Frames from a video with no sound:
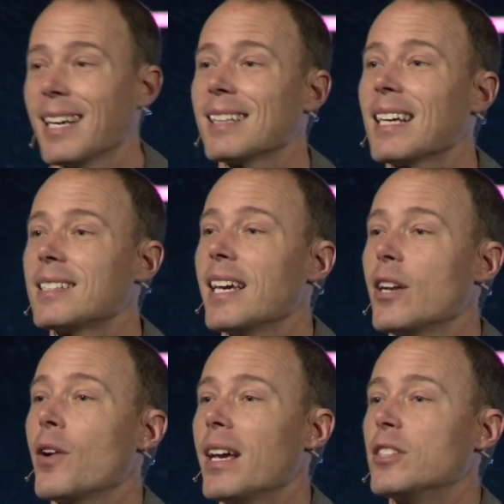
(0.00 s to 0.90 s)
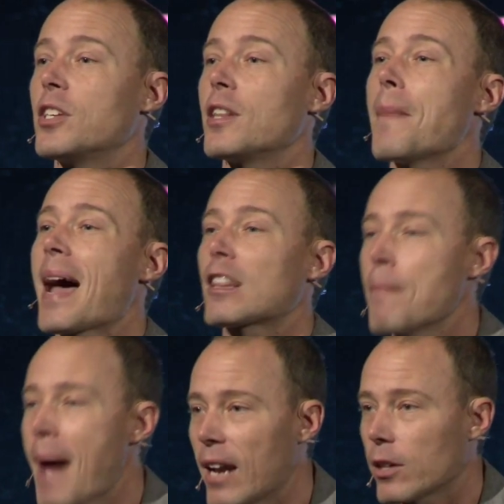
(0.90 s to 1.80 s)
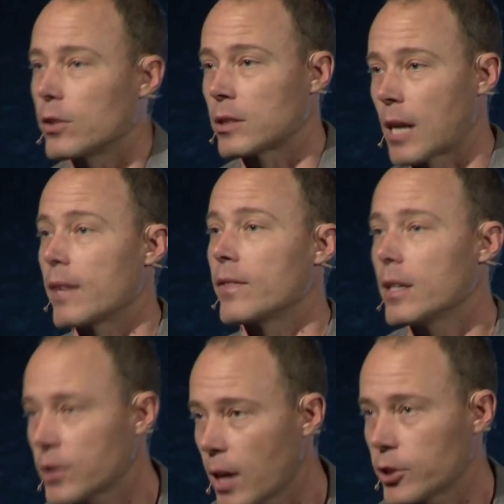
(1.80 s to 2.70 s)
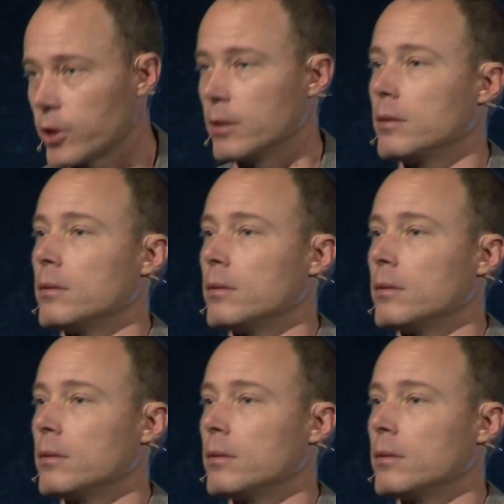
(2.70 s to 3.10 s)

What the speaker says: and let's enter into the mathematical side of the discussion.